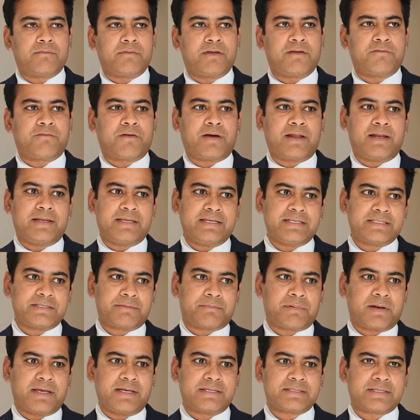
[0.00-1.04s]
If I lease a
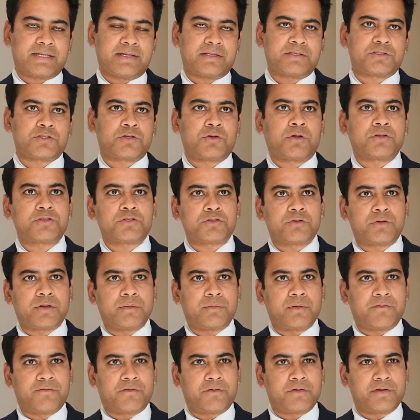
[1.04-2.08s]
place and it's not
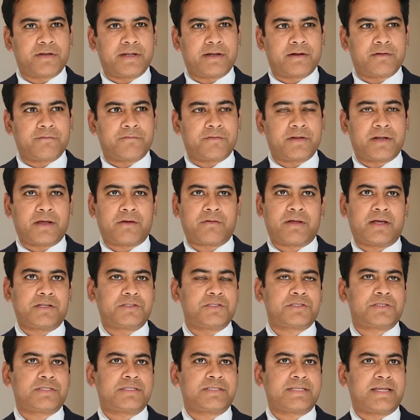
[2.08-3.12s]
suitable for a dental fit out, I
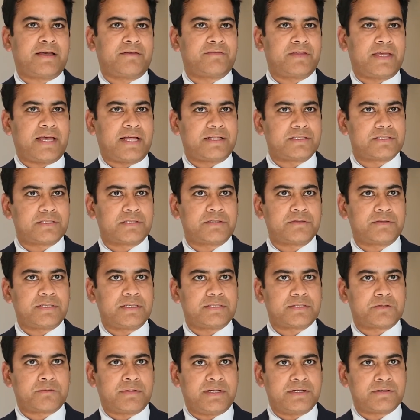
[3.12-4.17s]
just didn't have the answer to
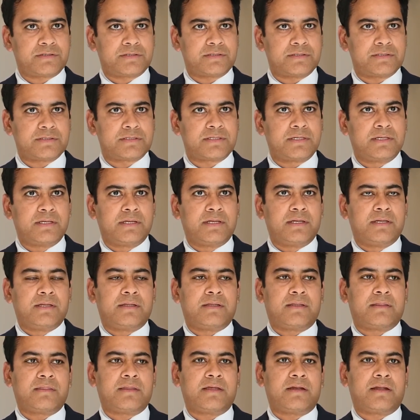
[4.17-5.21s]
these questions.
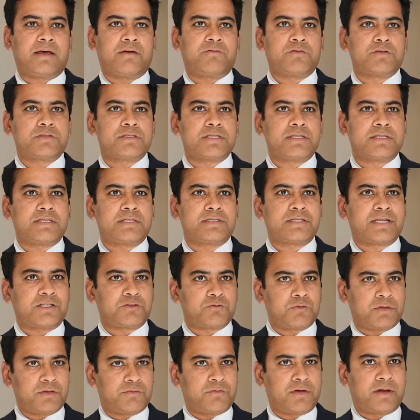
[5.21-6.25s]
And then I was in
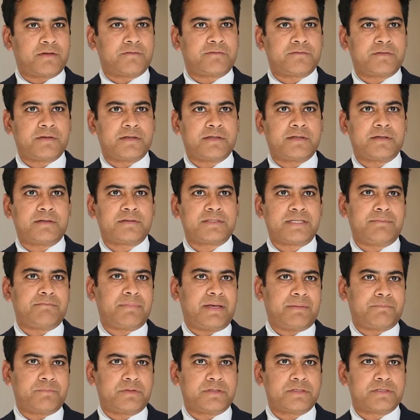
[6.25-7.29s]
touch with one of the team
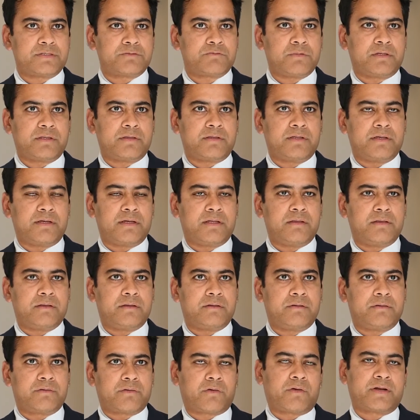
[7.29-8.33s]
members, with
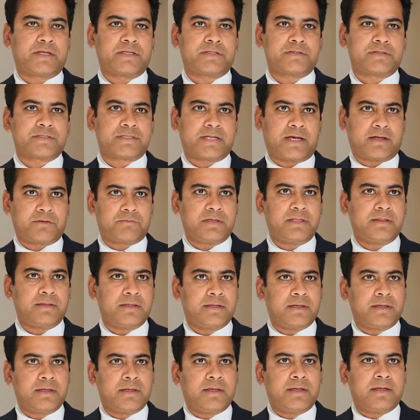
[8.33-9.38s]
Ronnie to start with,
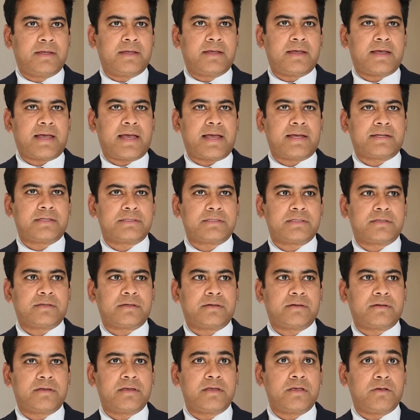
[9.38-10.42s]

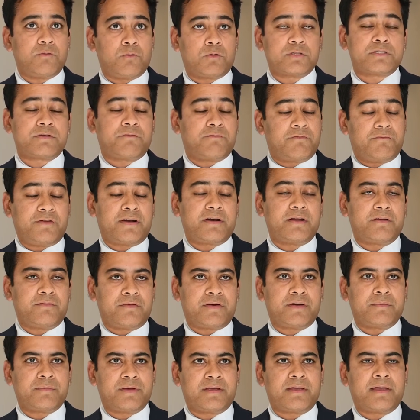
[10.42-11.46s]
and he was a very,
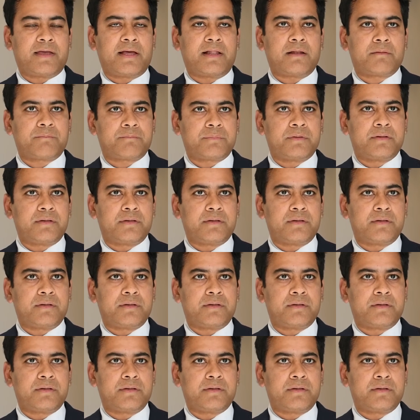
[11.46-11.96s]
very big help.